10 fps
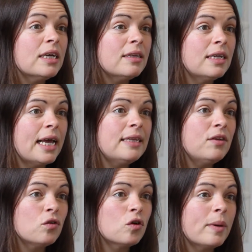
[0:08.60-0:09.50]
us today to
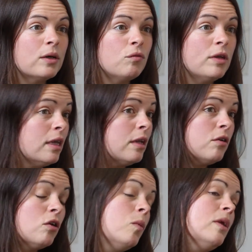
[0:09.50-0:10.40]
talk about your research.
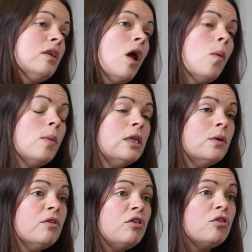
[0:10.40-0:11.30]
Could we start with you
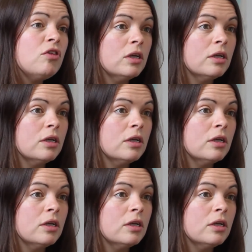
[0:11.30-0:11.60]
introducing